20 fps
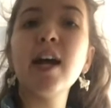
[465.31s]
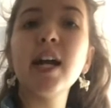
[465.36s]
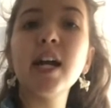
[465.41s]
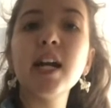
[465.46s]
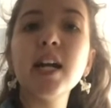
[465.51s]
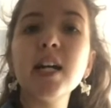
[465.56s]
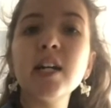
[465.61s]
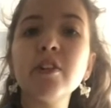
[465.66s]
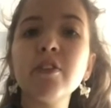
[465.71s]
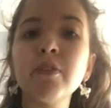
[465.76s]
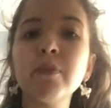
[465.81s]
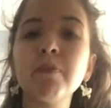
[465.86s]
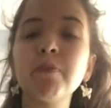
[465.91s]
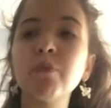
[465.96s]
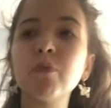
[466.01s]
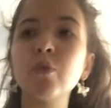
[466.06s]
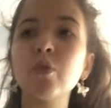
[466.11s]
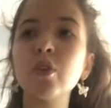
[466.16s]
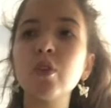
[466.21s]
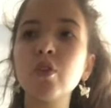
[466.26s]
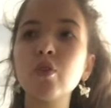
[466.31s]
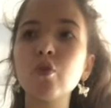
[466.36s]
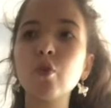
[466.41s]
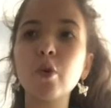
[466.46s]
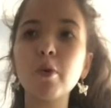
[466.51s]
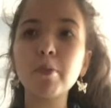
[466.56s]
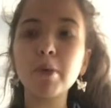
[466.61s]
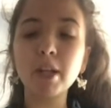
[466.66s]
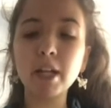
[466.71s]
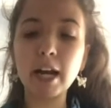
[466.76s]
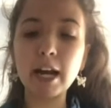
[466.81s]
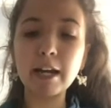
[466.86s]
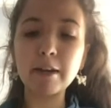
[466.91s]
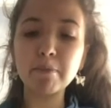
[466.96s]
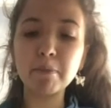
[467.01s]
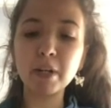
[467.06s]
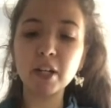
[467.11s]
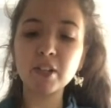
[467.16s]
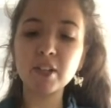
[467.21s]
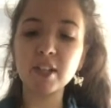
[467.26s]
and normally I'd
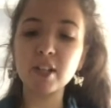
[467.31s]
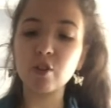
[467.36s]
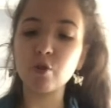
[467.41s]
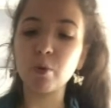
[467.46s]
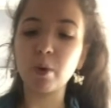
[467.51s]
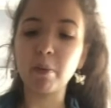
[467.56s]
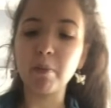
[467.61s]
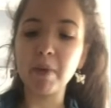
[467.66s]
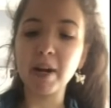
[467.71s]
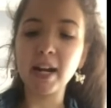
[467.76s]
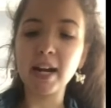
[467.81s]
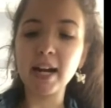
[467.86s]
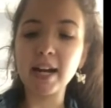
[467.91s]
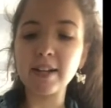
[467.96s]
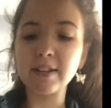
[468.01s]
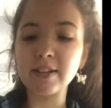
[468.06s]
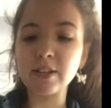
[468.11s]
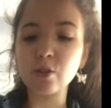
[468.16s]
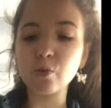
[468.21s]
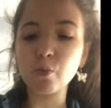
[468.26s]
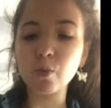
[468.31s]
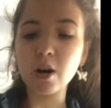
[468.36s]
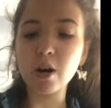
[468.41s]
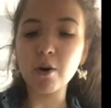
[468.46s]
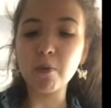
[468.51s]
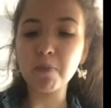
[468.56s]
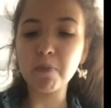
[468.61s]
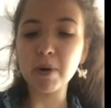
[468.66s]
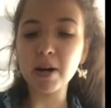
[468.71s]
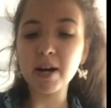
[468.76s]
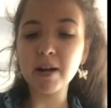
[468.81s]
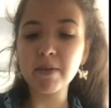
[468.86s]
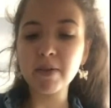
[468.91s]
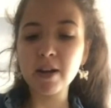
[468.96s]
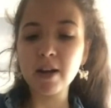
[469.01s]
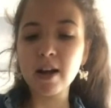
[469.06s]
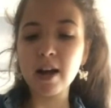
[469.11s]
mix this with my hands as well, but